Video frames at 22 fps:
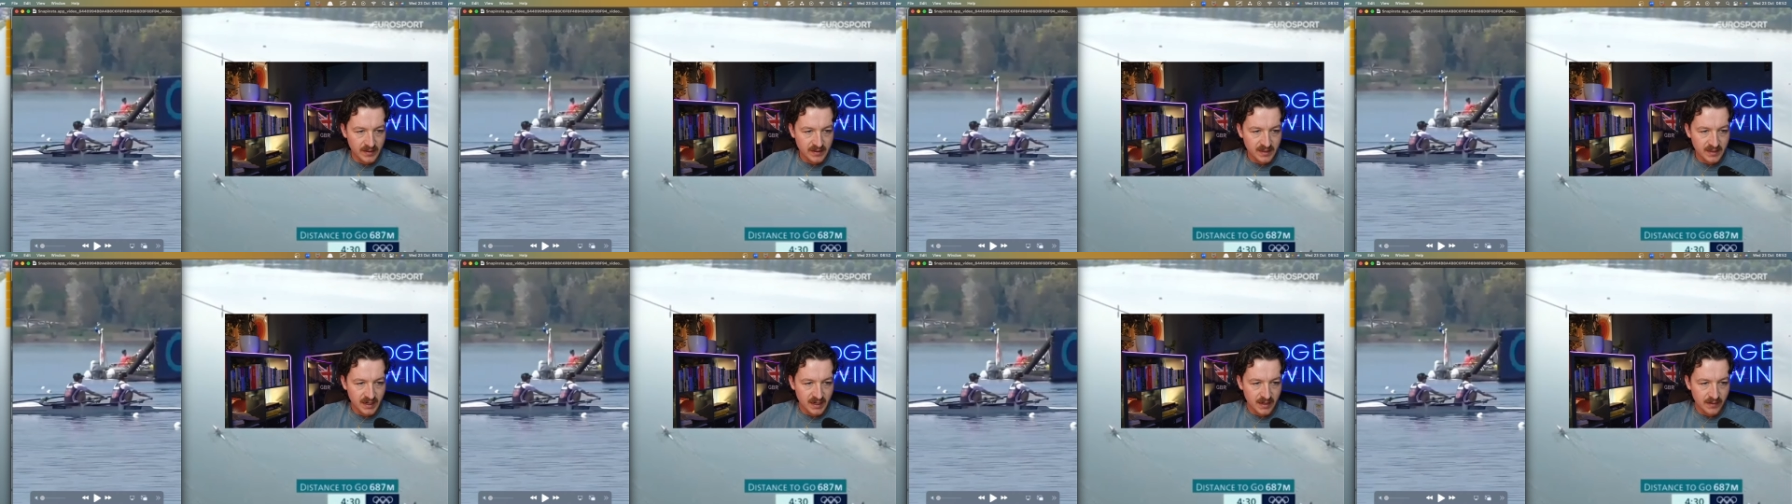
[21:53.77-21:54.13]

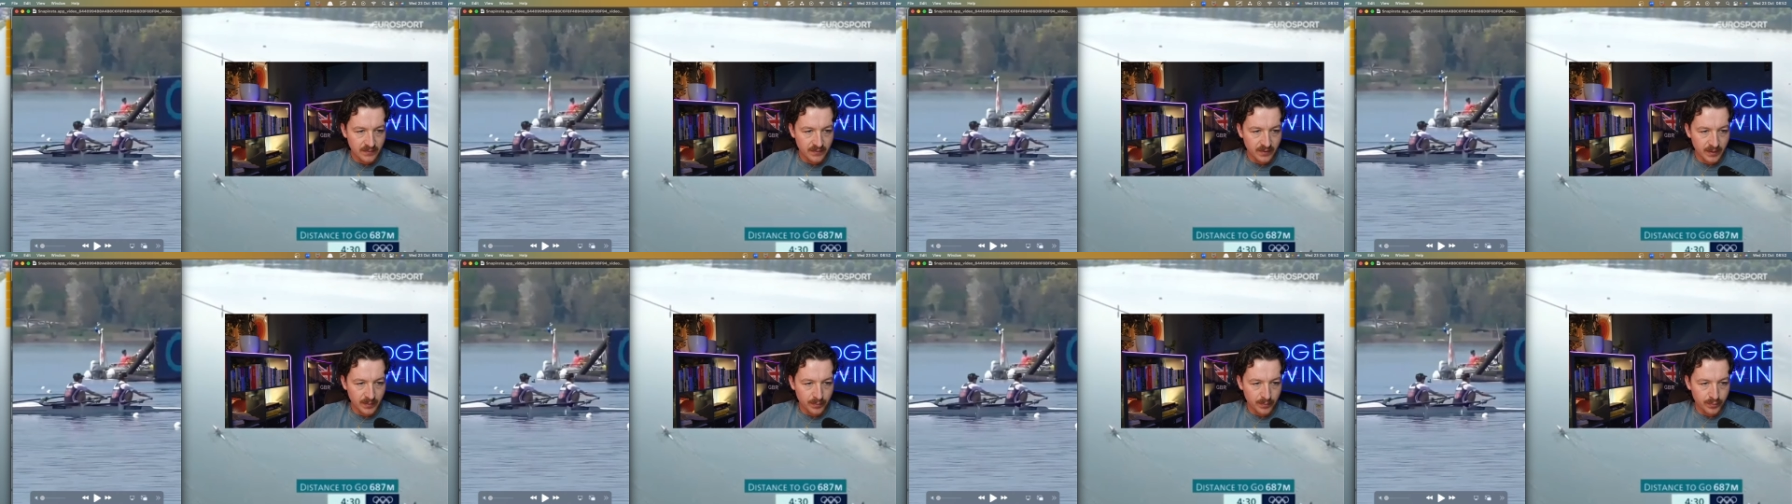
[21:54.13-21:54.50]
kind of
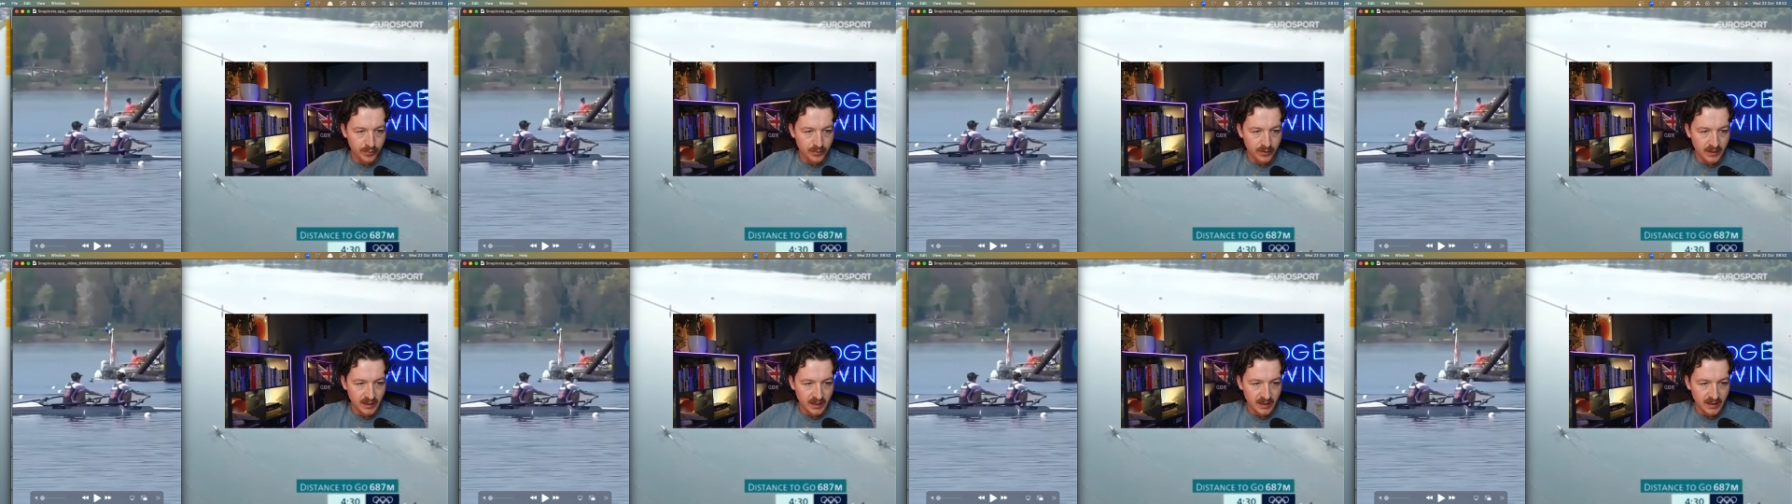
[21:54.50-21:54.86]
like
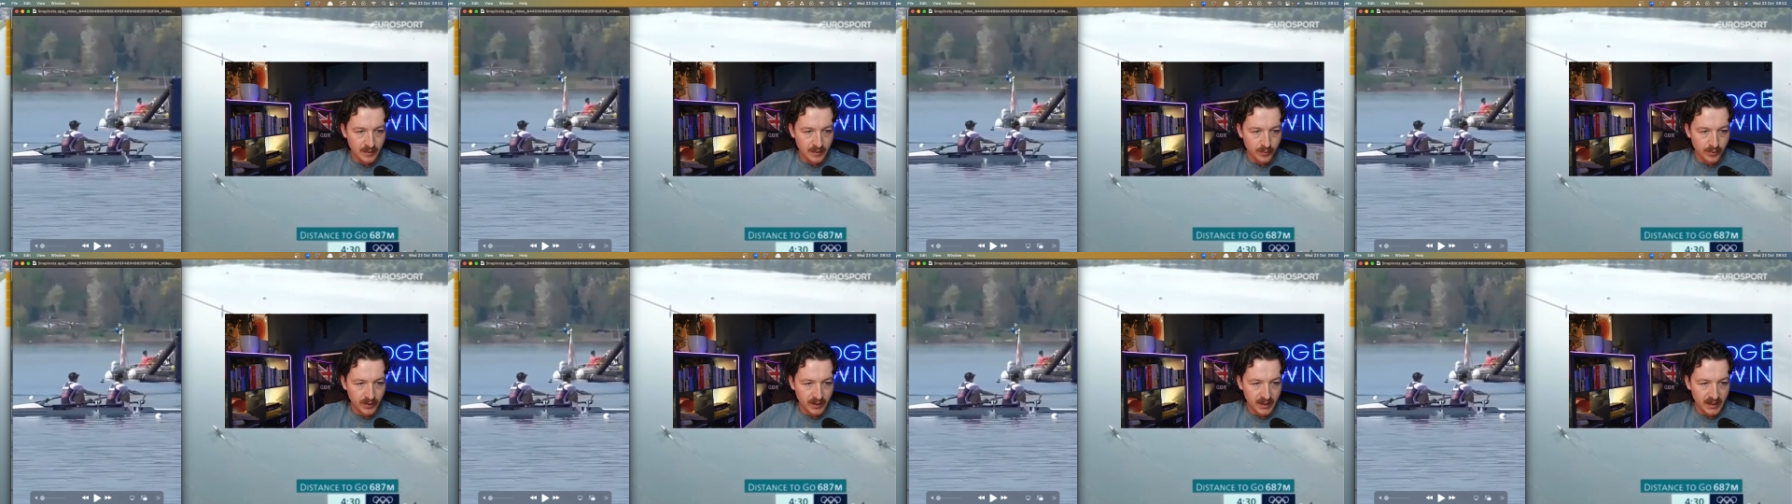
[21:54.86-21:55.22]
bringing the
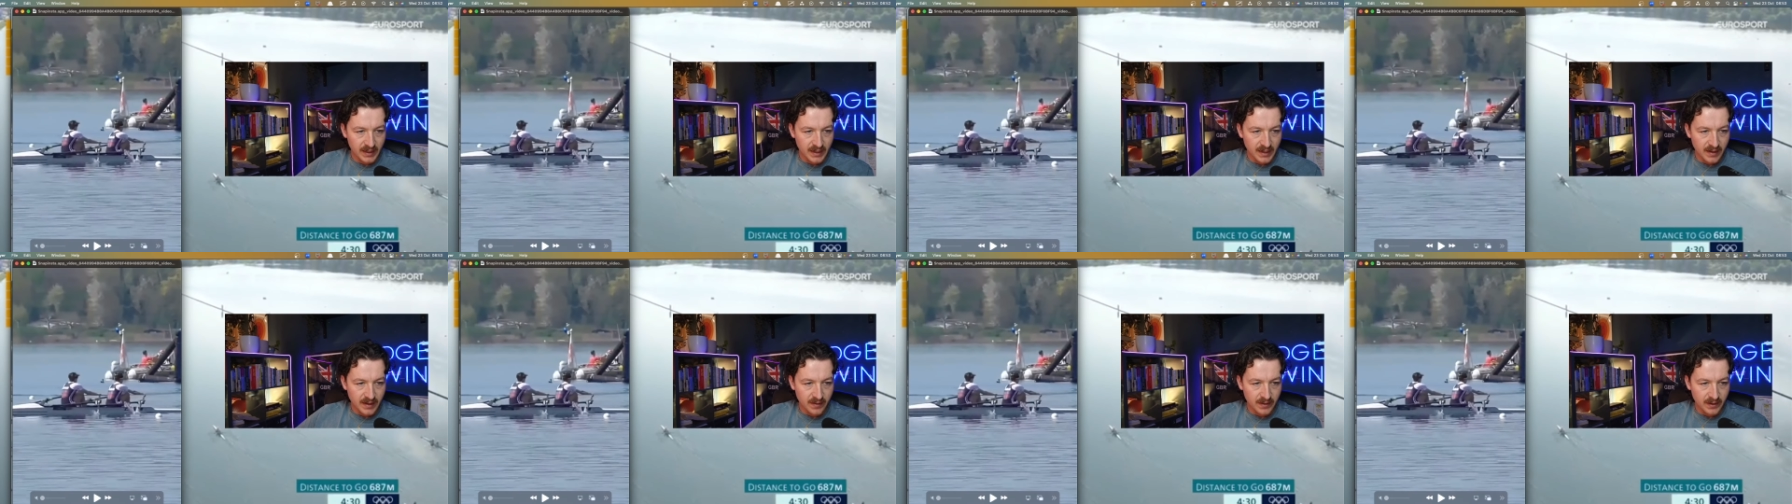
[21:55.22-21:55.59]
blade
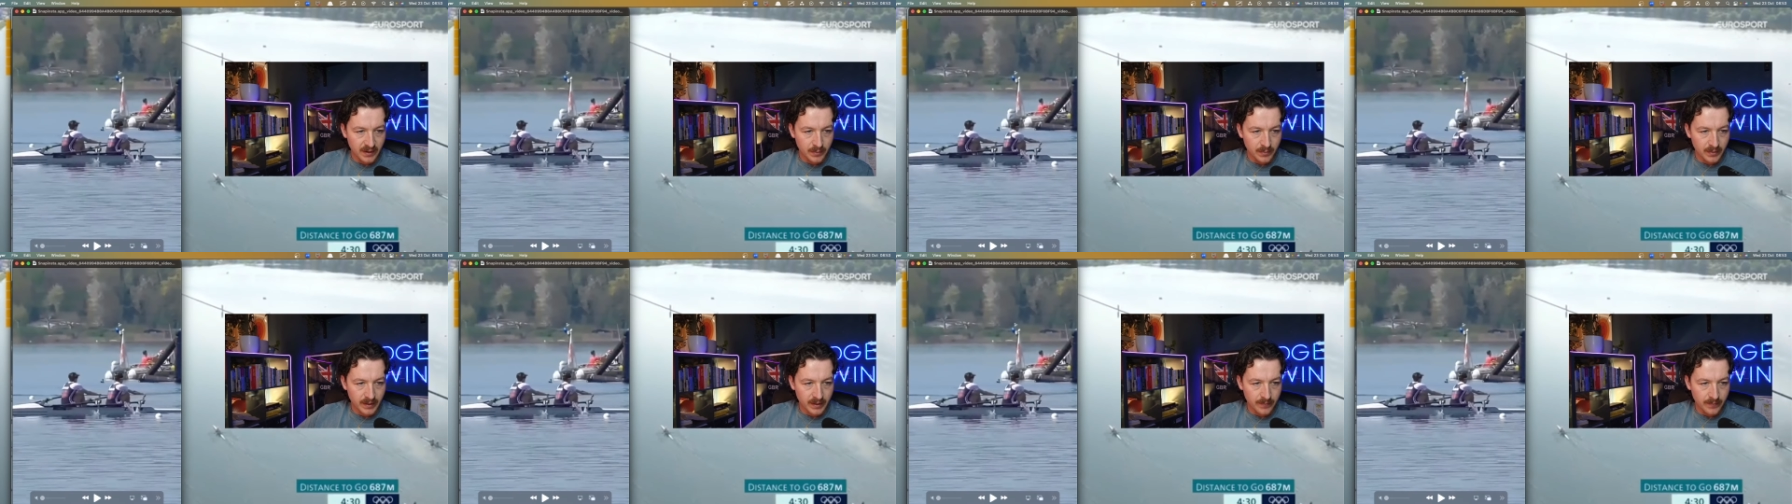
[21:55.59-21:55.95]
in a little
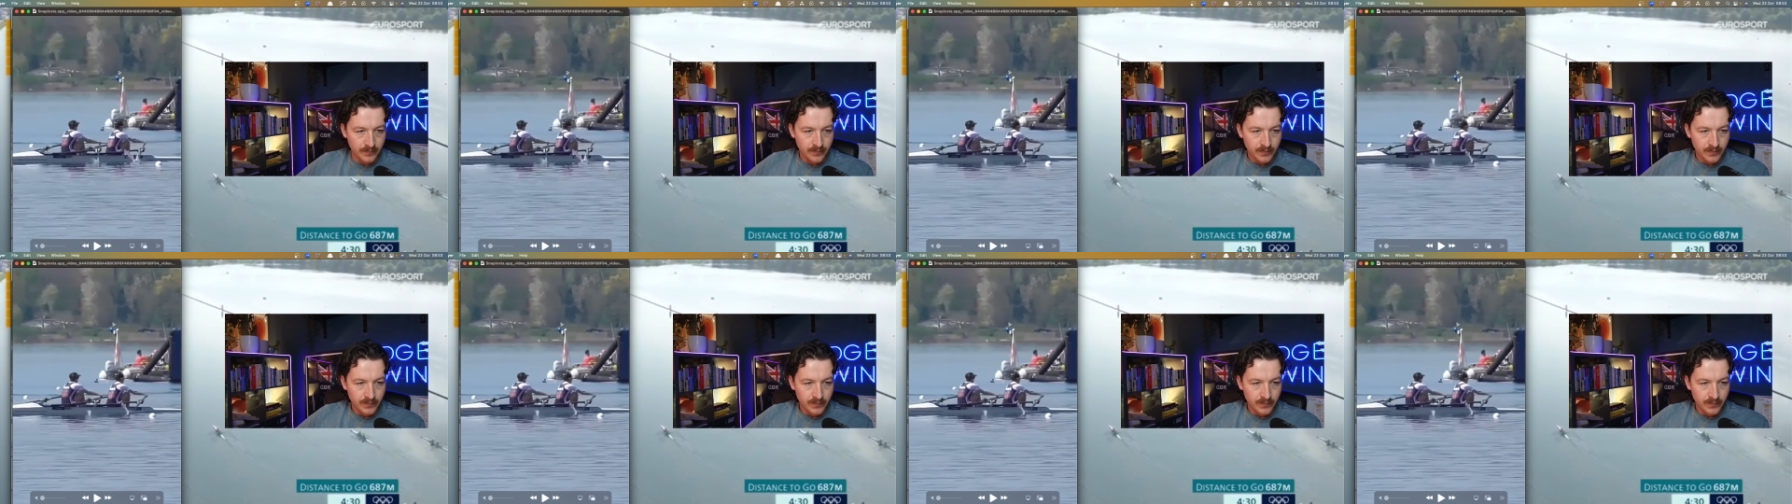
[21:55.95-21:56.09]
bit.